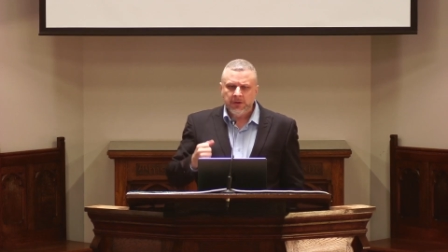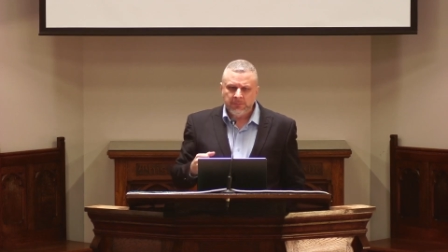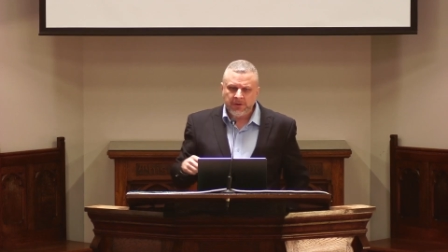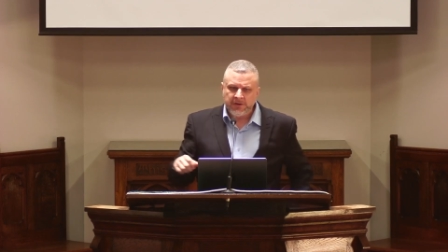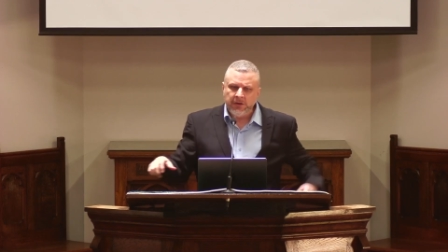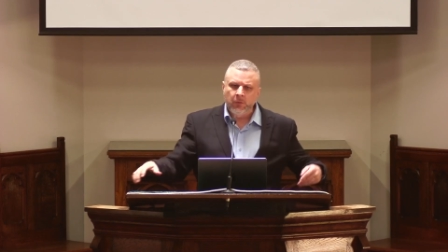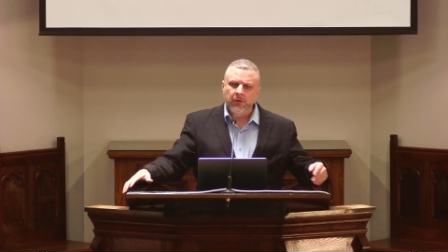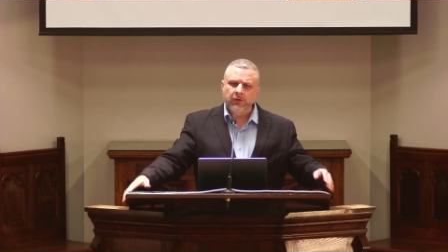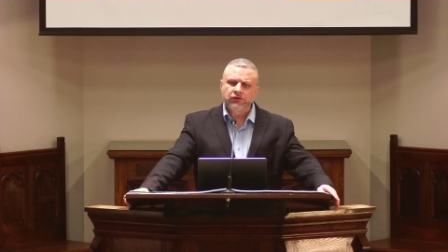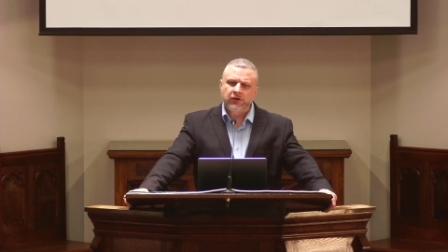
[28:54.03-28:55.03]
but He
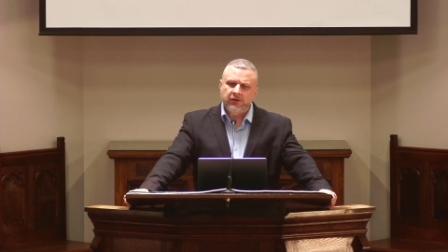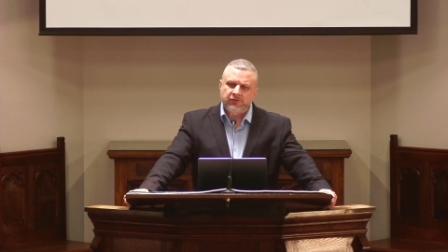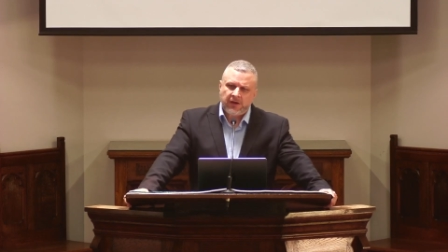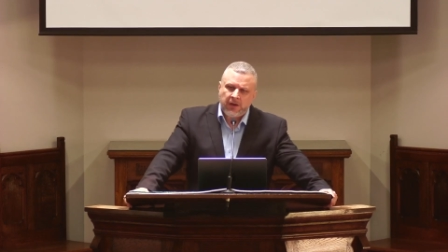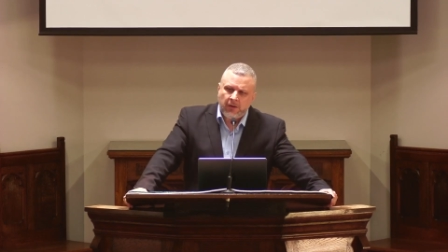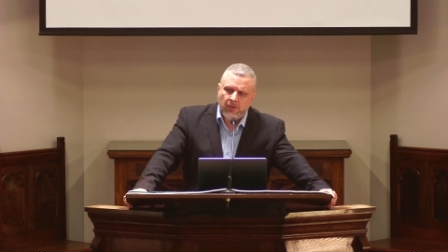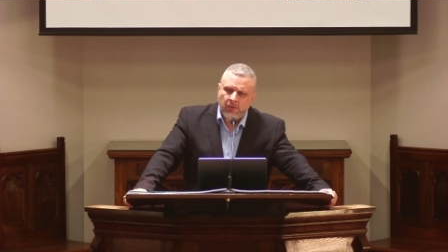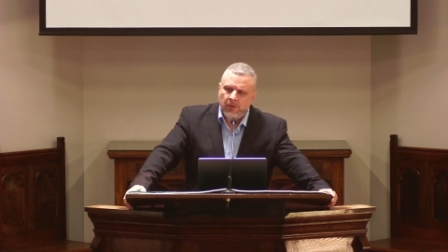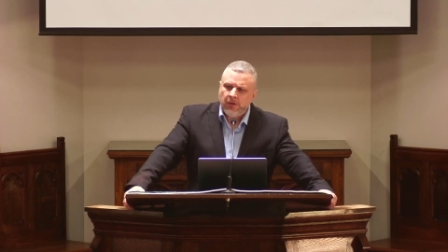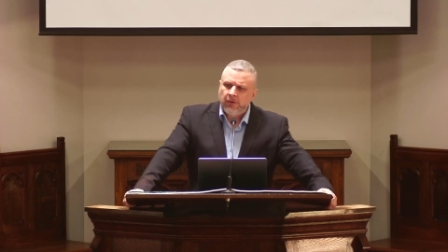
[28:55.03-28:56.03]
will judge
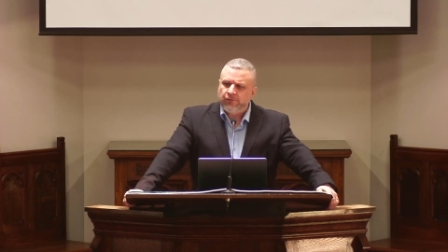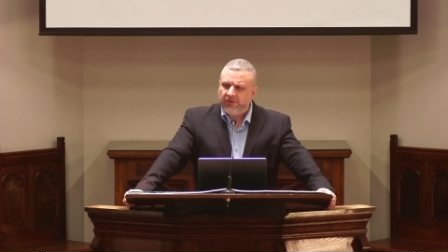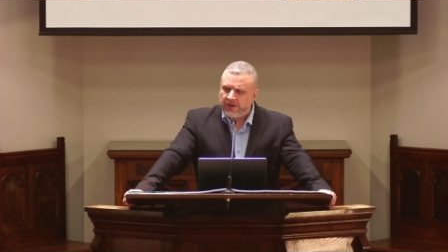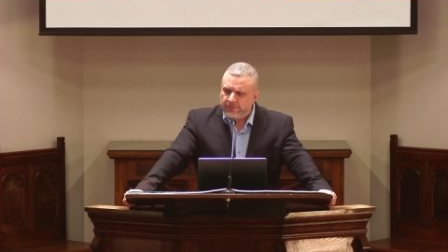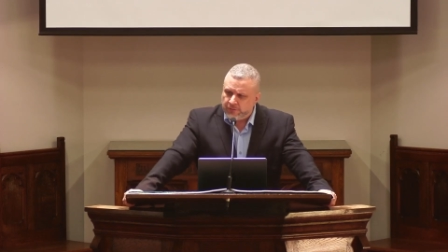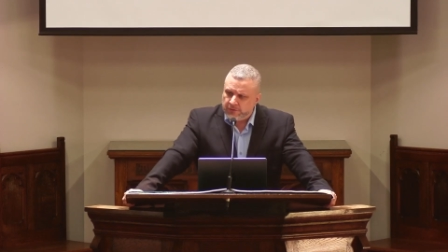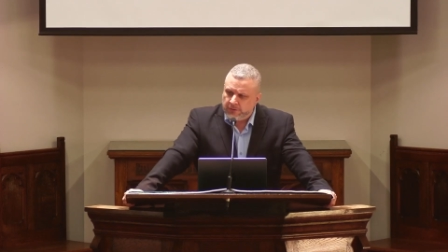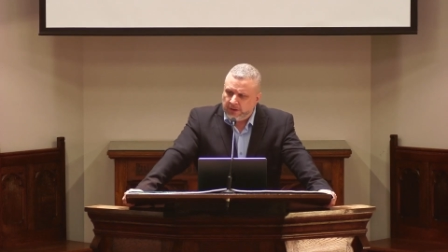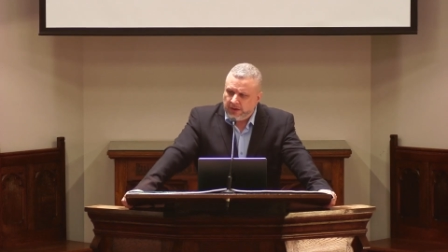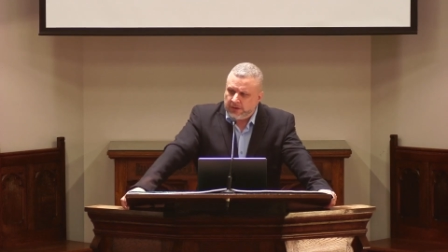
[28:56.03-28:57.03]
how faithful
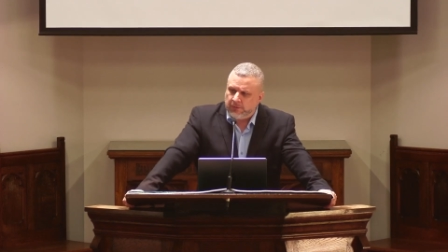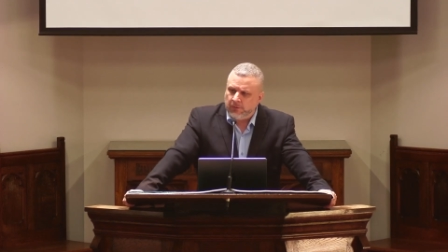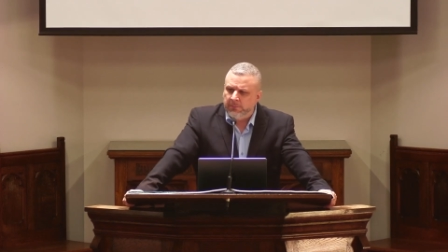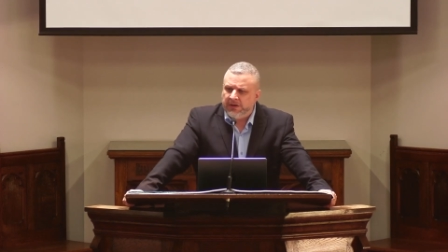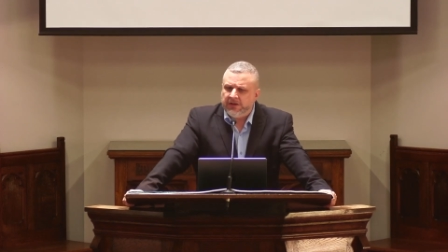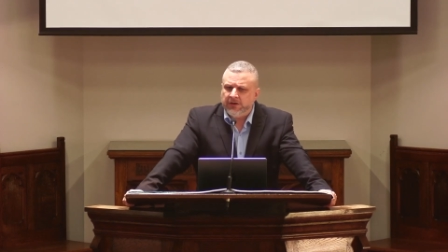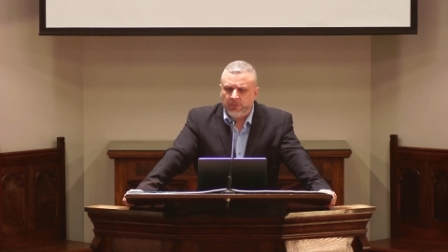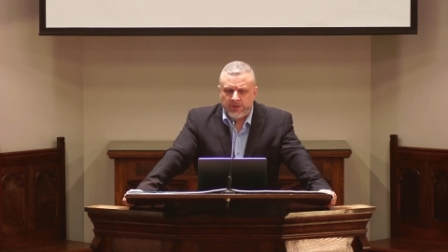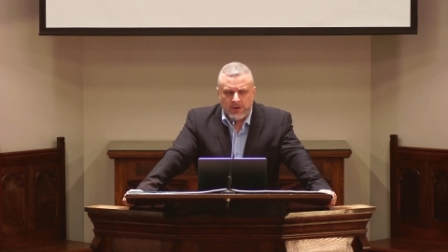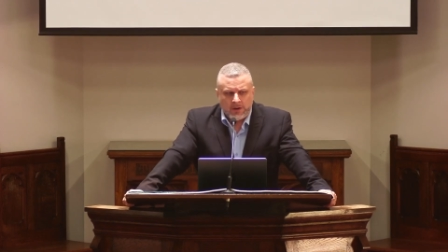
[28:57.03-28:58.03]
and obedient
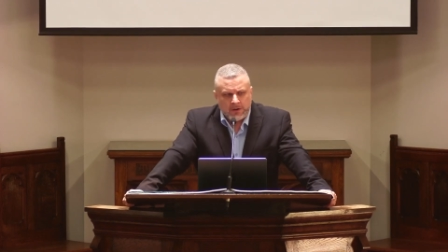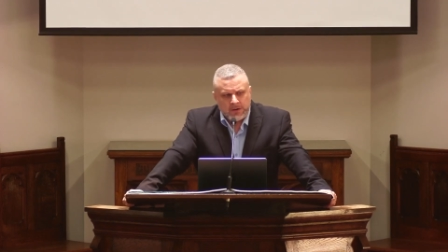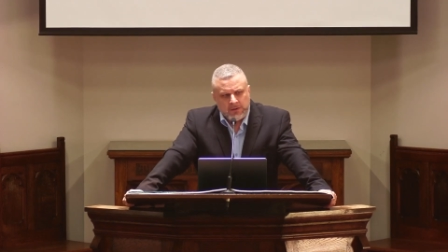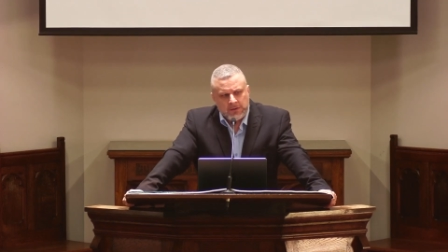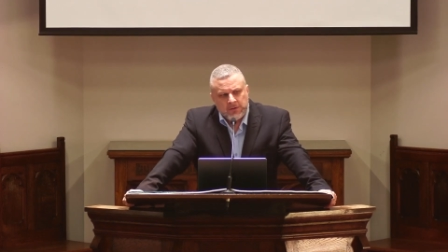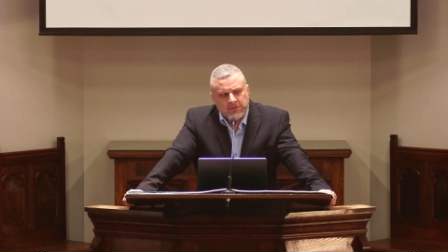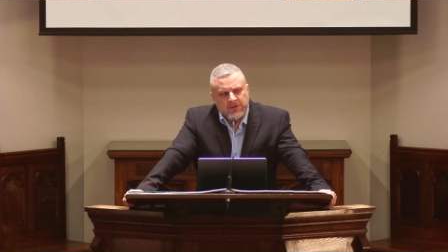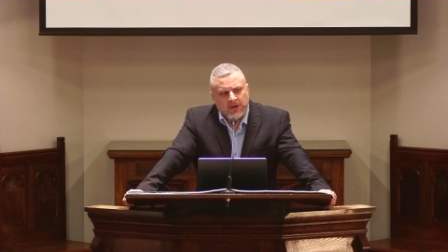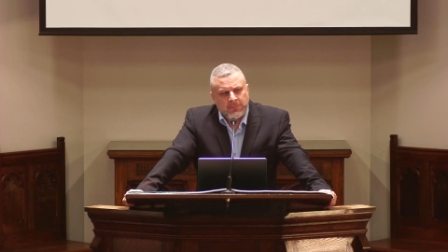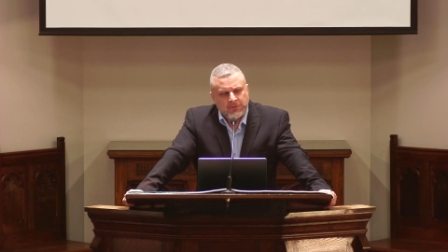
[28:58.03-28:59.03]
we are to
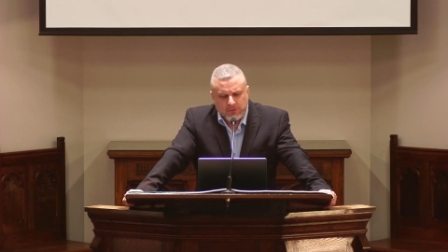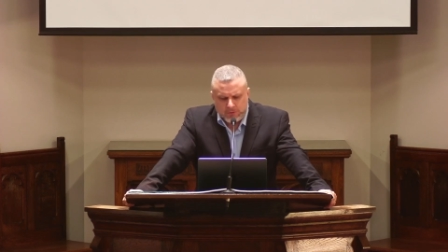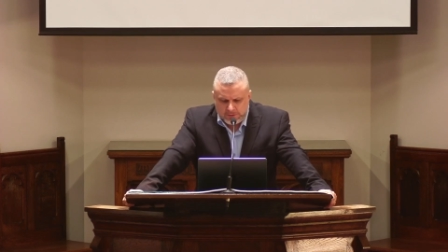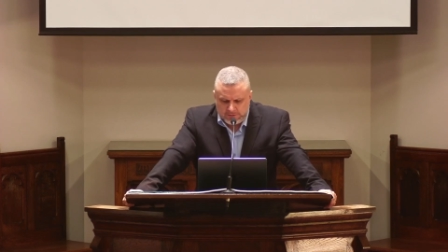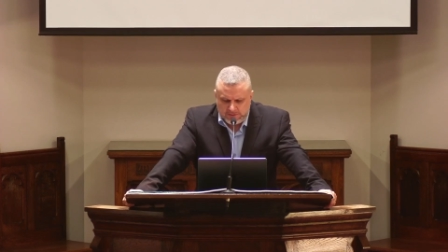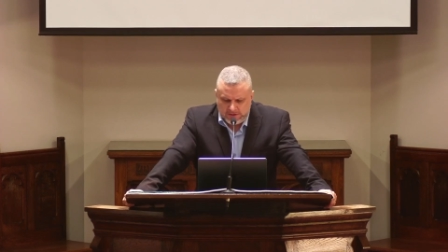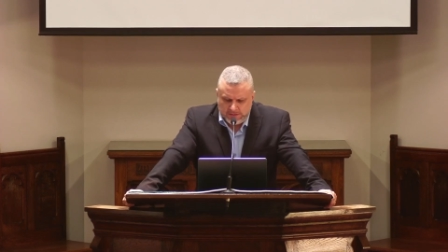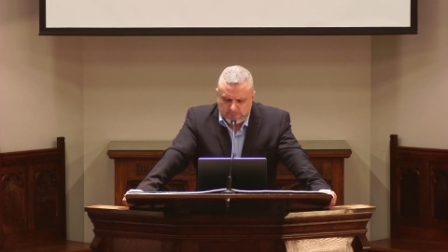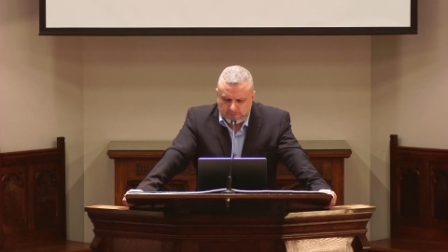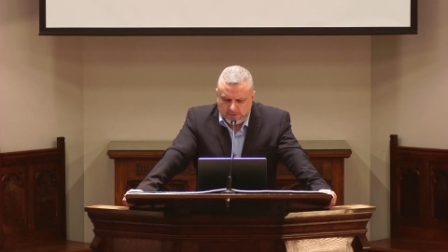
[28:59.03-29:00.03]
the opportunities He
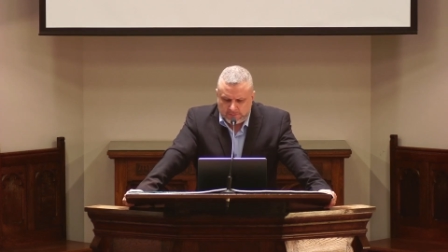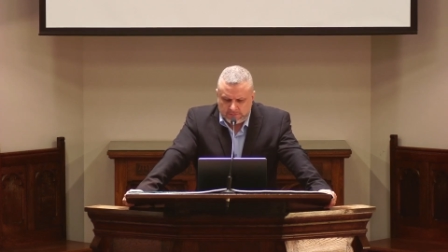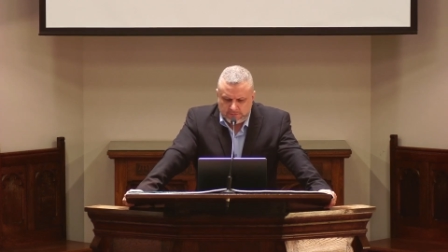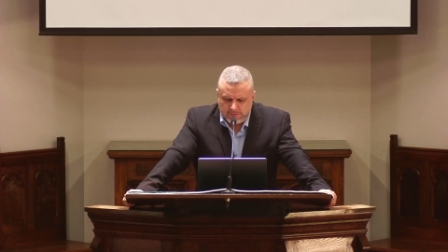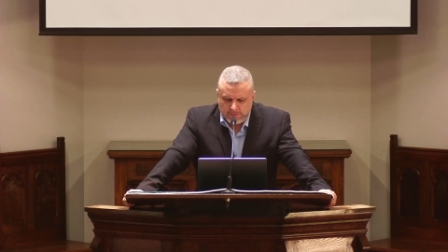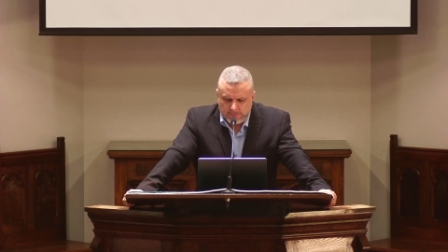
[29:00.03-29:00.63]
gives us.